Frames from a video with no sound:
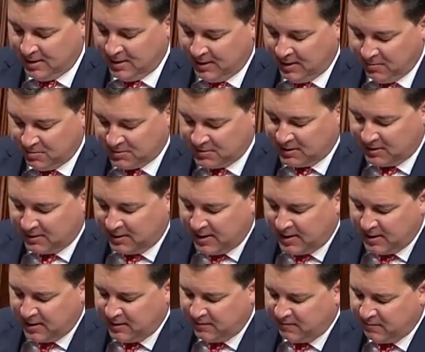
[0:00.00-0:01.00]
He was a
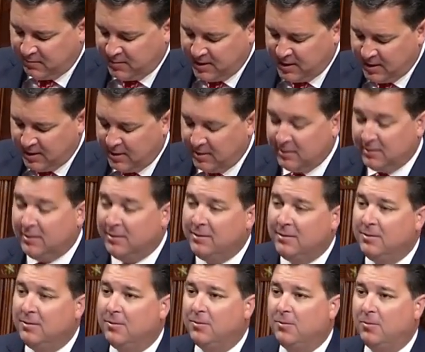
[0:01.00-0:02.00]
lion of a man
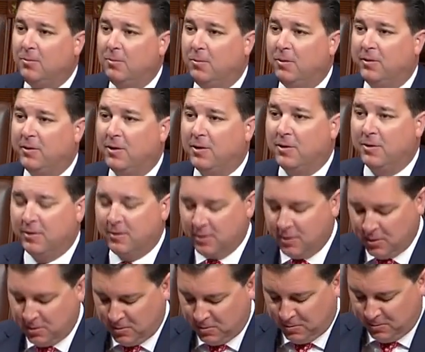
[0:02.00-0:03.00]
with a heart of
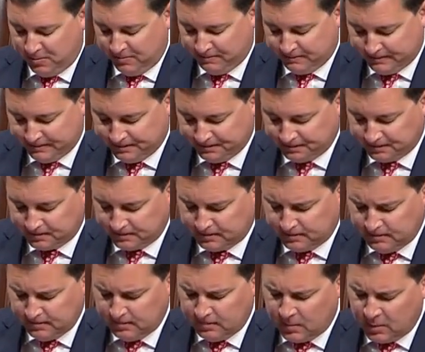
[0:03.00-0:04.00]
gold.
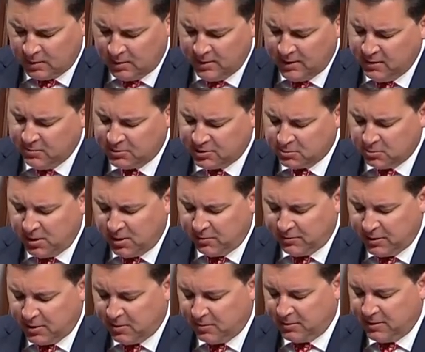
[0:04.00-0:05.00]
He was
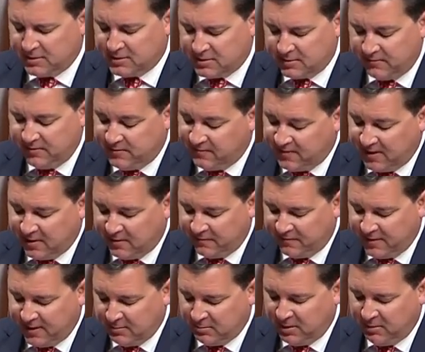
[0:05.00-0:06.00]
well known as a
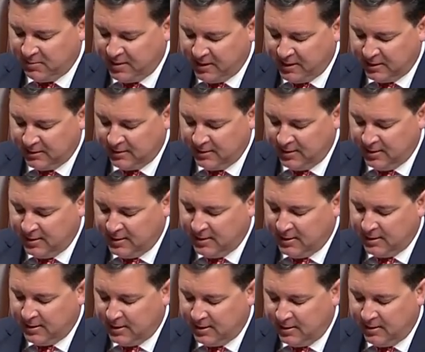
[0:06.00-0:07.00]
devout family man
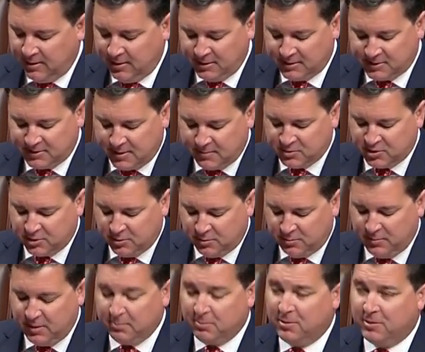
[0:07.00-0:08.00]
and an
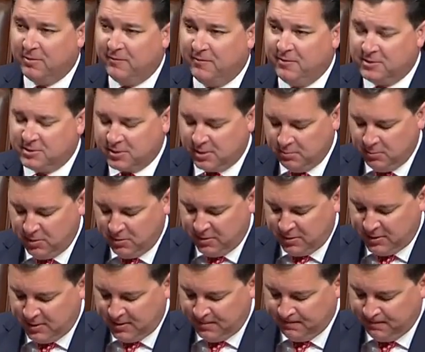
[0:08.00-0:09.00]
exceptional member of his
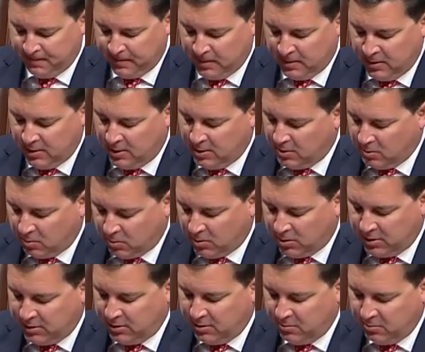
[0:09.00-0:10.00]
community,
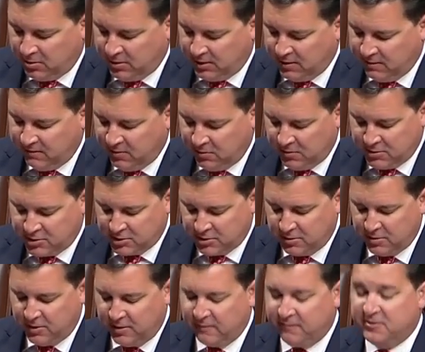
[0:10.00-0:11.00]
one who would give you the
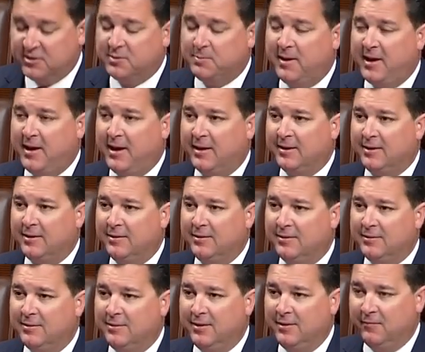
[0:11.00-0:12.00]
shirt off his back
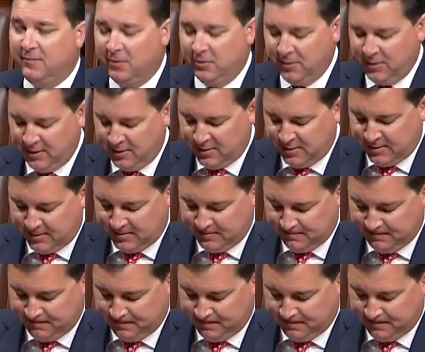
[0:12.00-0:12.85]
if you needed it.